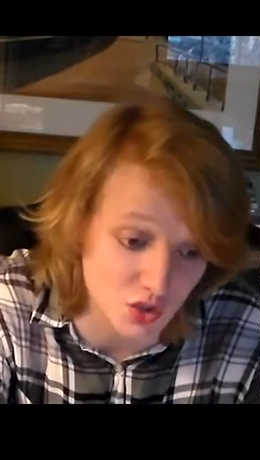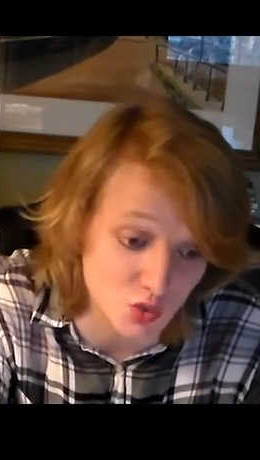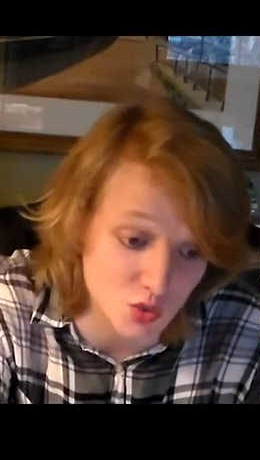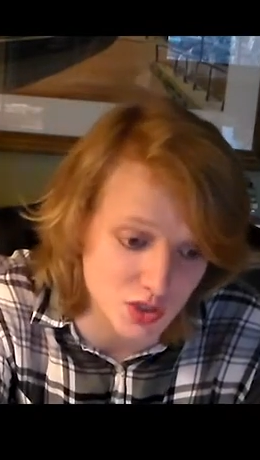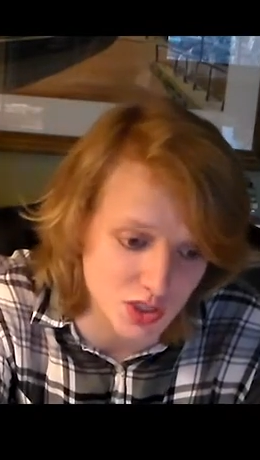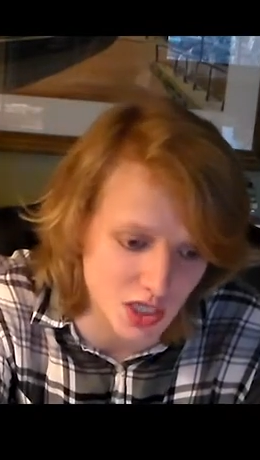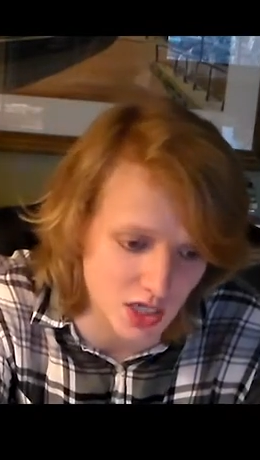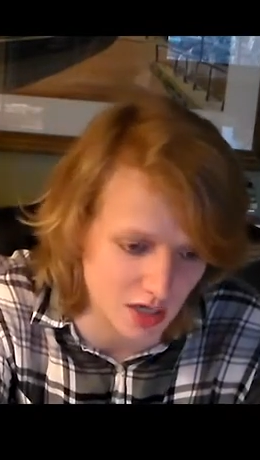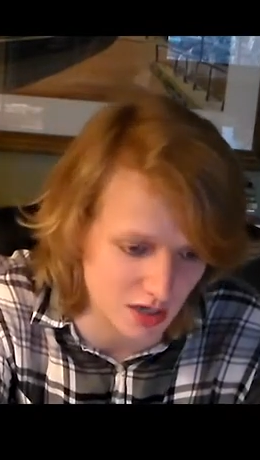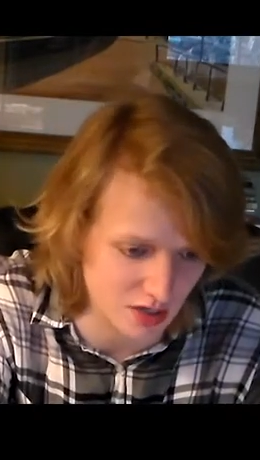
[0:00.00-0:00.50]

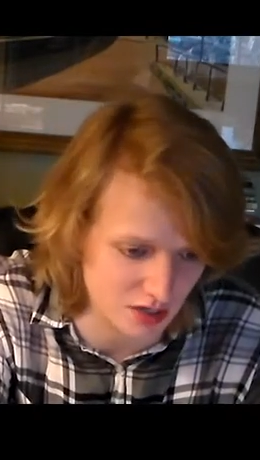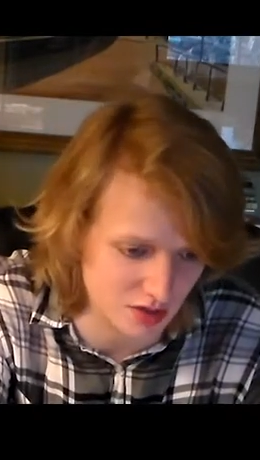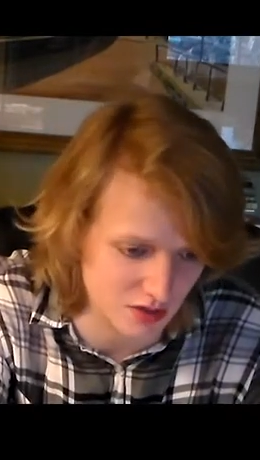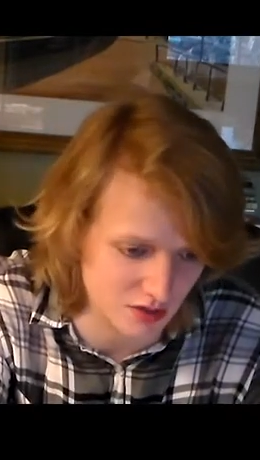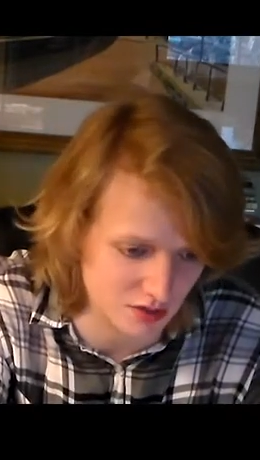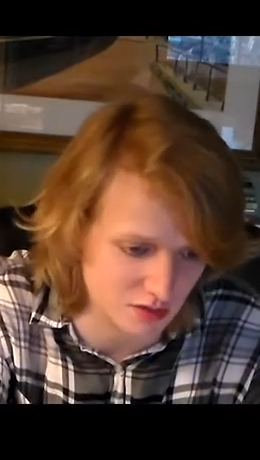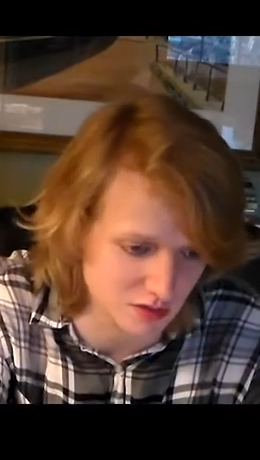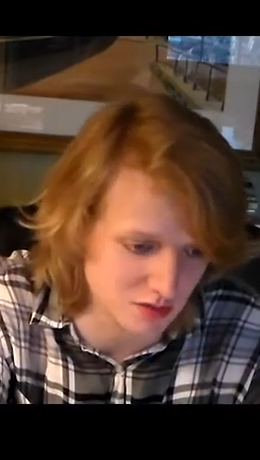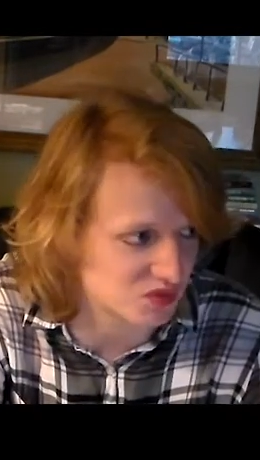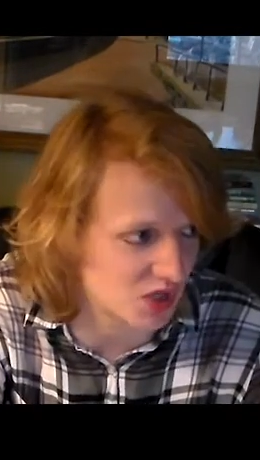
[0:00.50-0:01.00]
don't care.
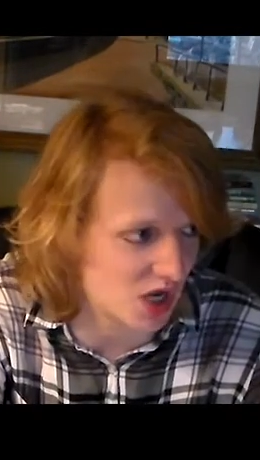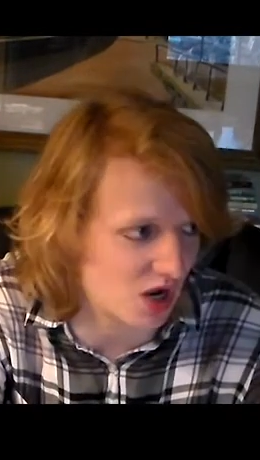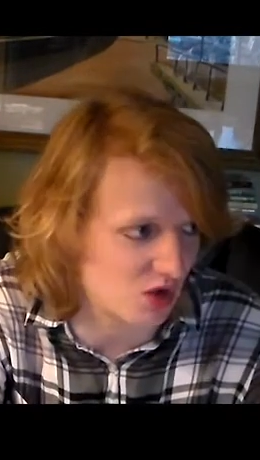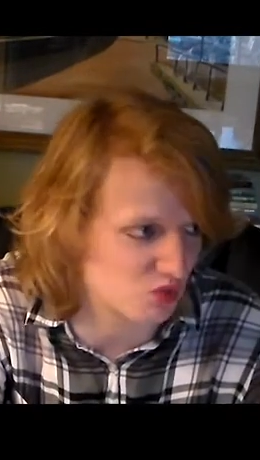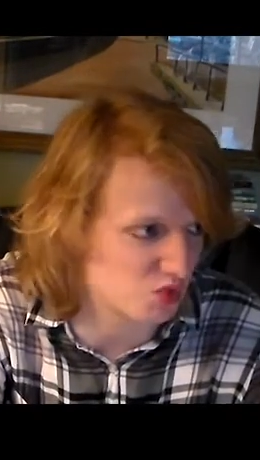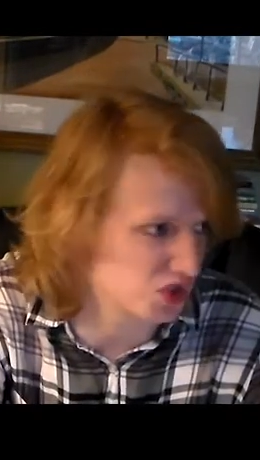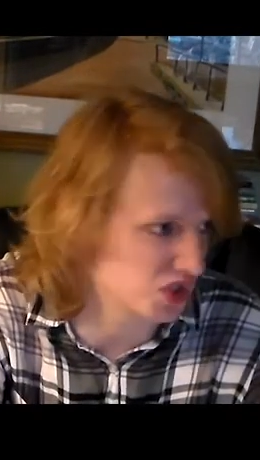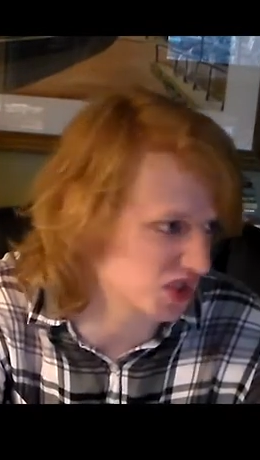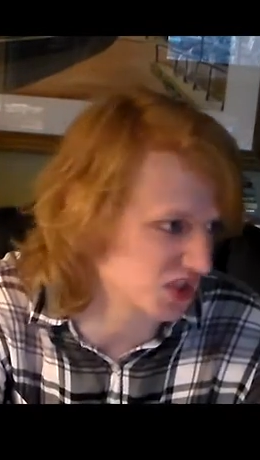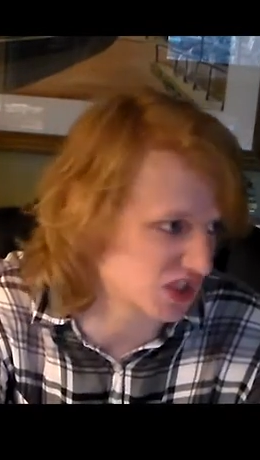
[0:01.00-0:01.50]

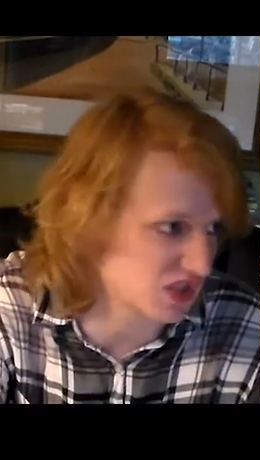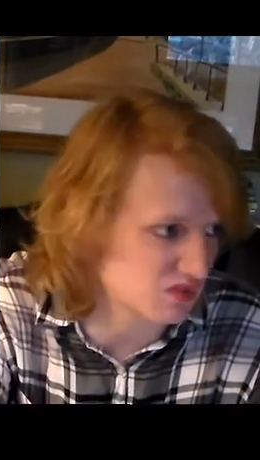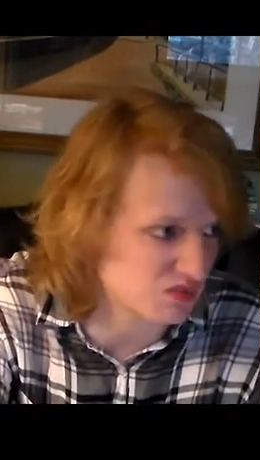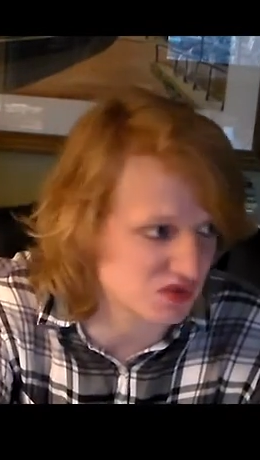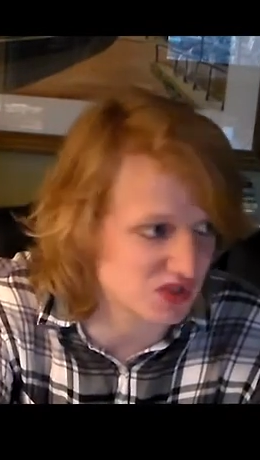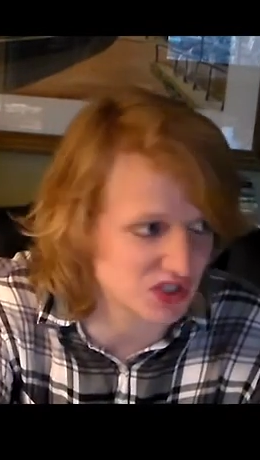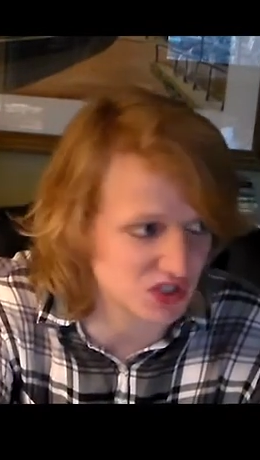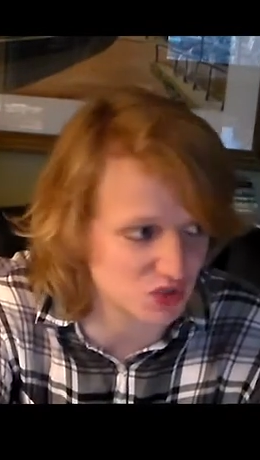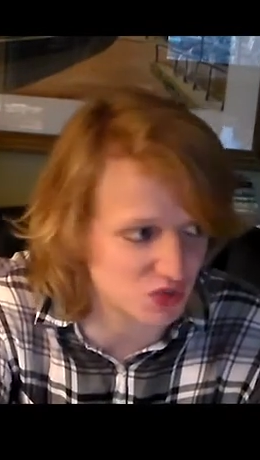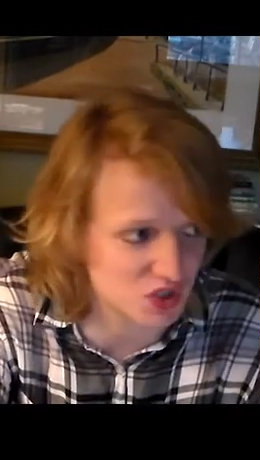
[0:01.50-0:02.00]
Not really
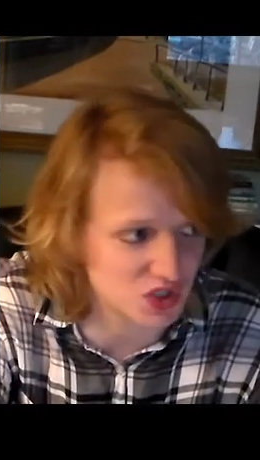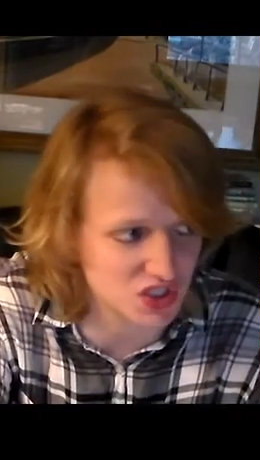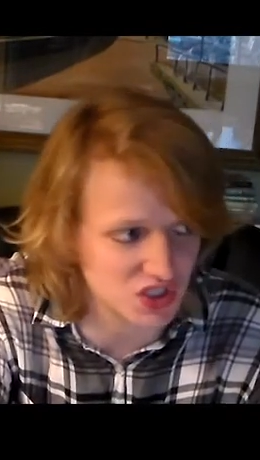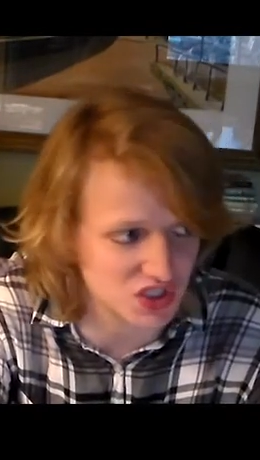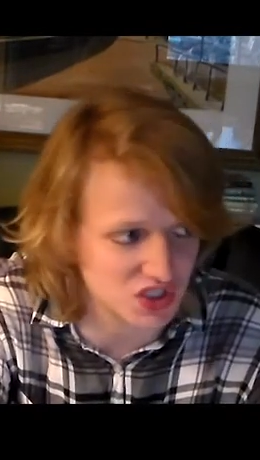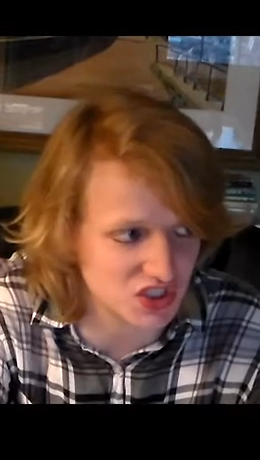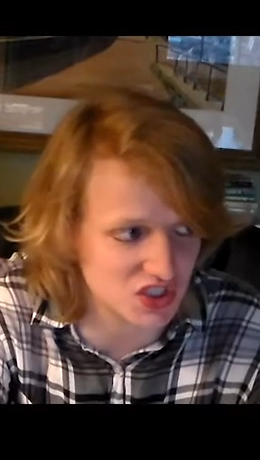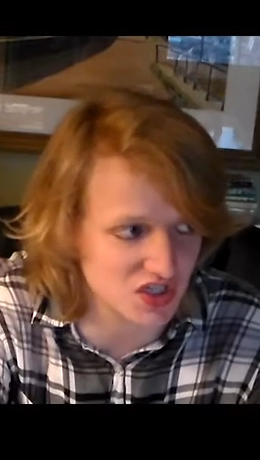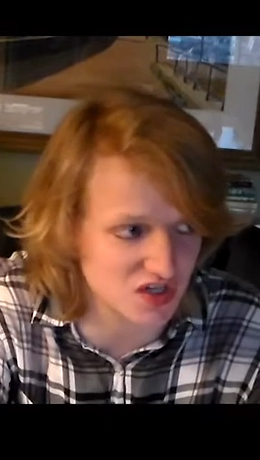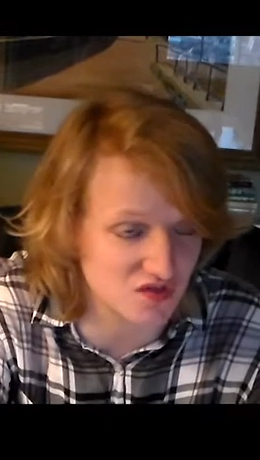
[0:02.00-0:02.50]
something you can
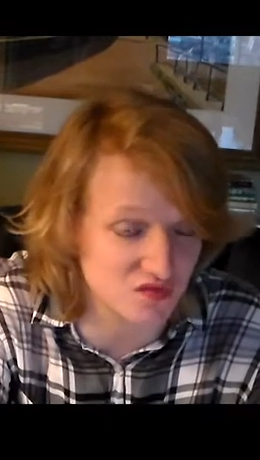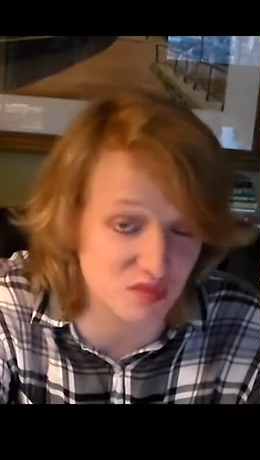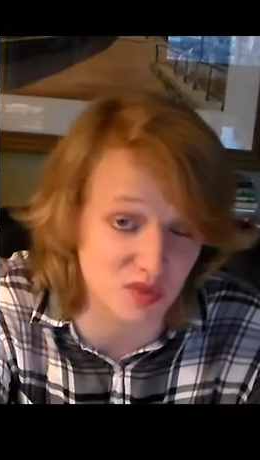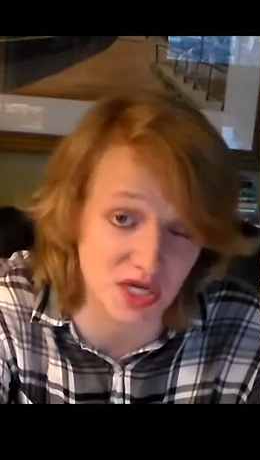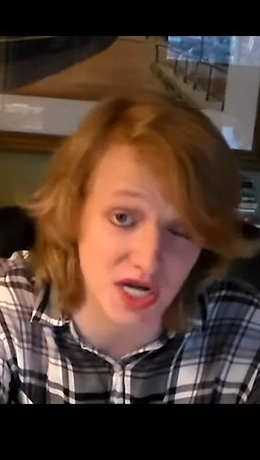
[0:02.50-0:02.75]
achieve,